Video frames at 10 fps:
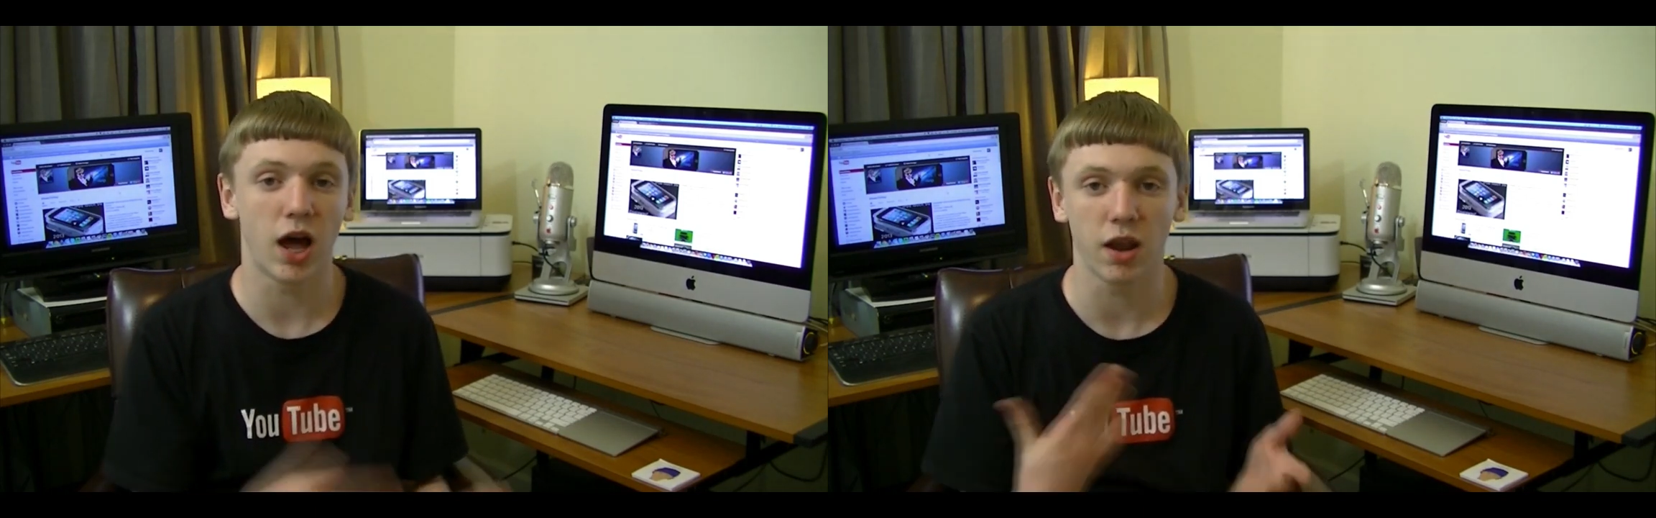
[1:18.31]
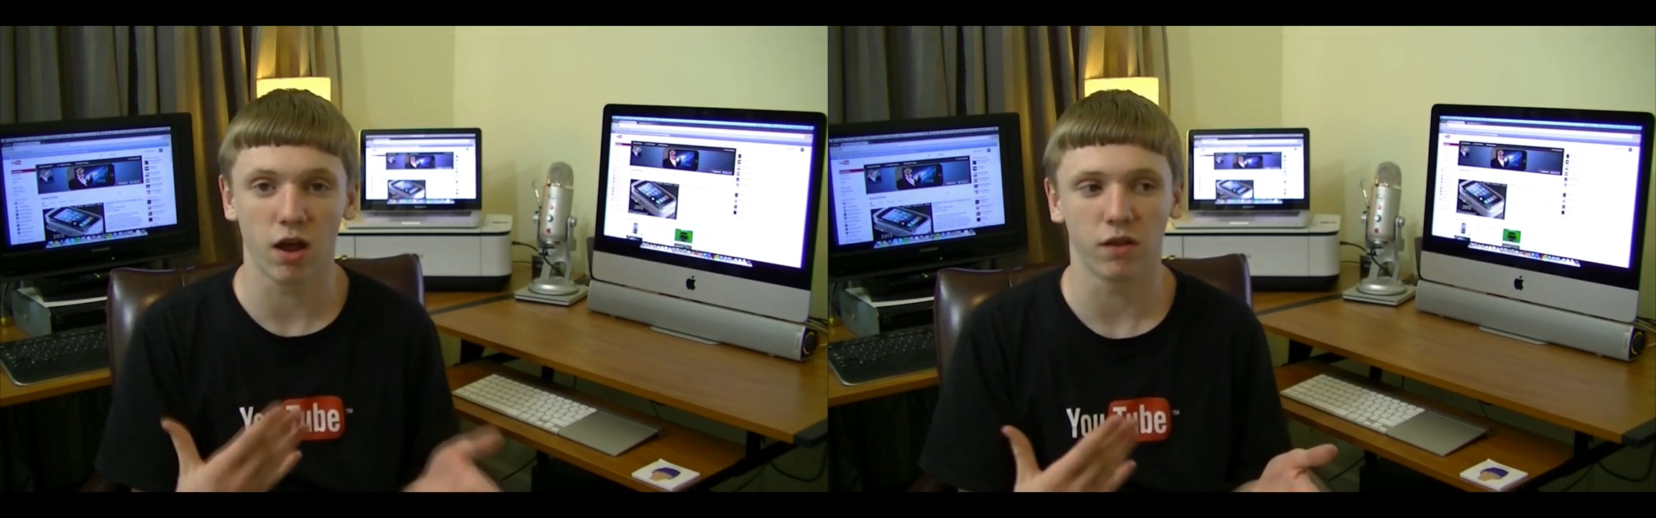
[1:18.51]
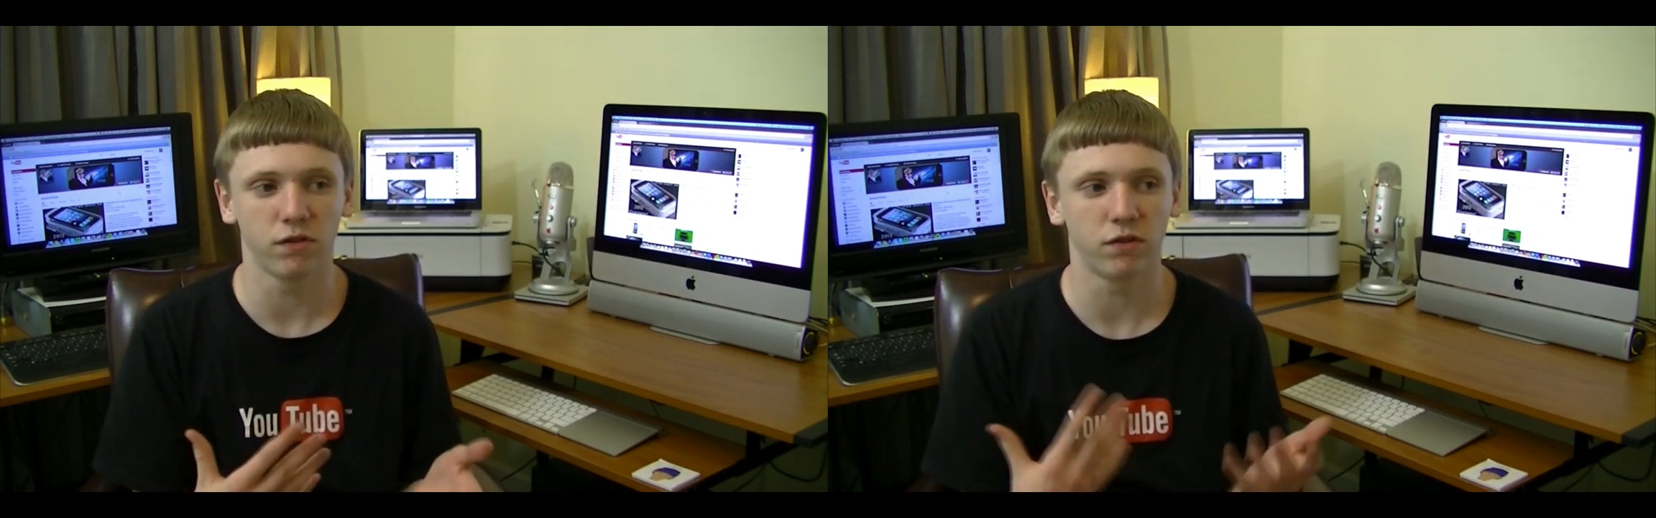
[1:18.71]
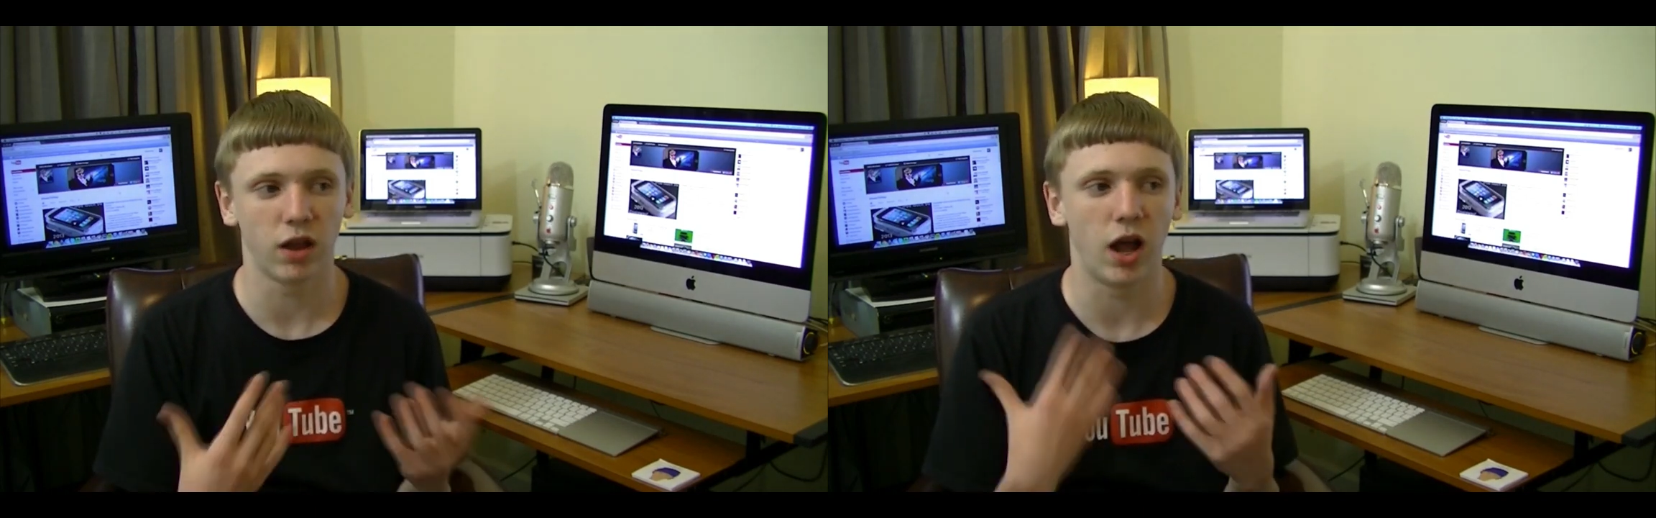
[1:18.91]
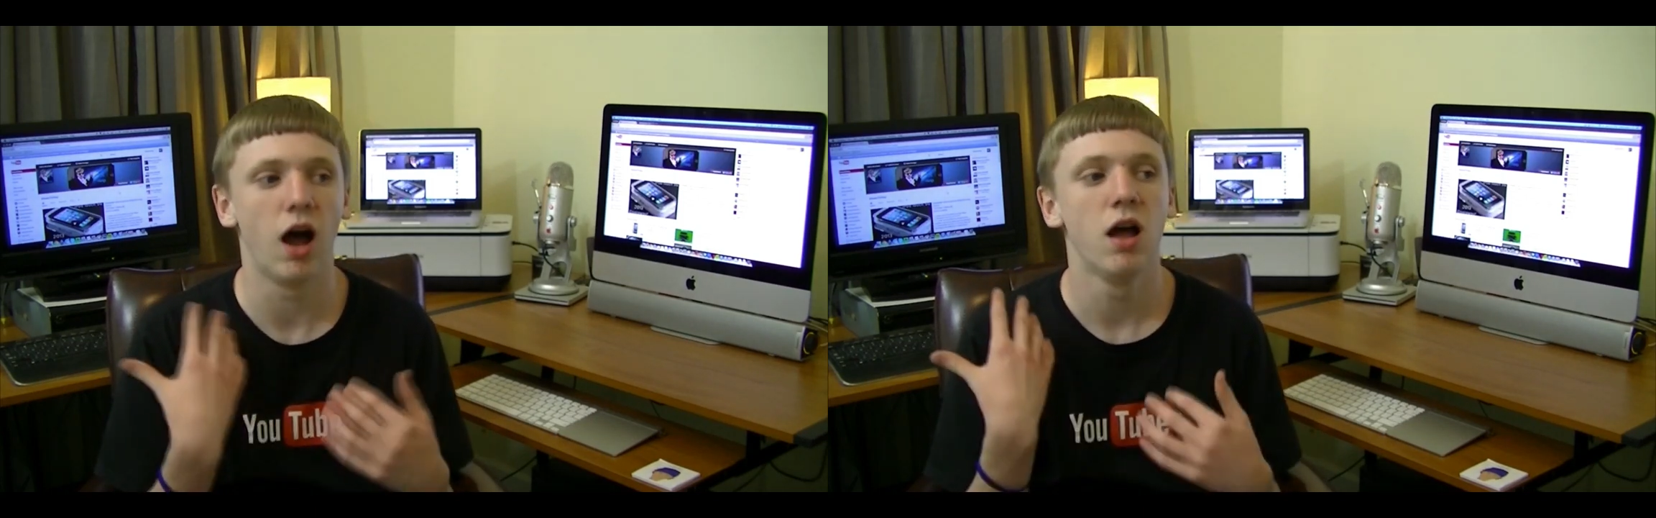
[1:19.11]
not us.
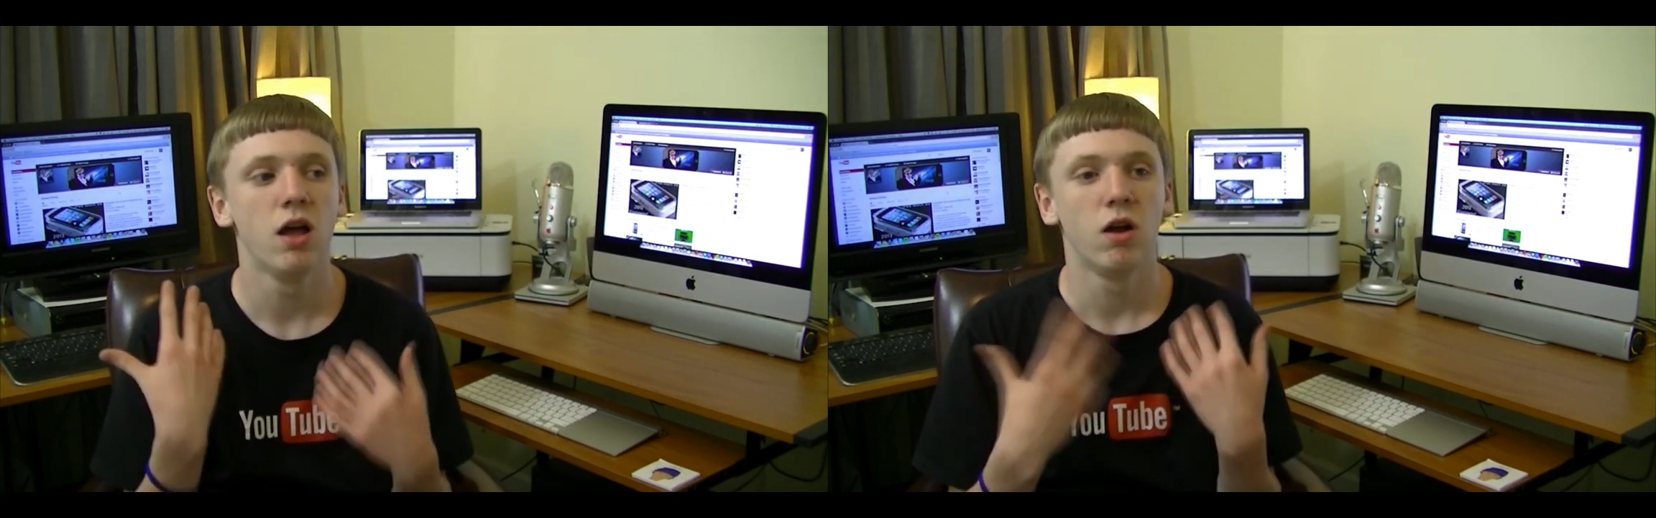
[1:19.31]
Uh,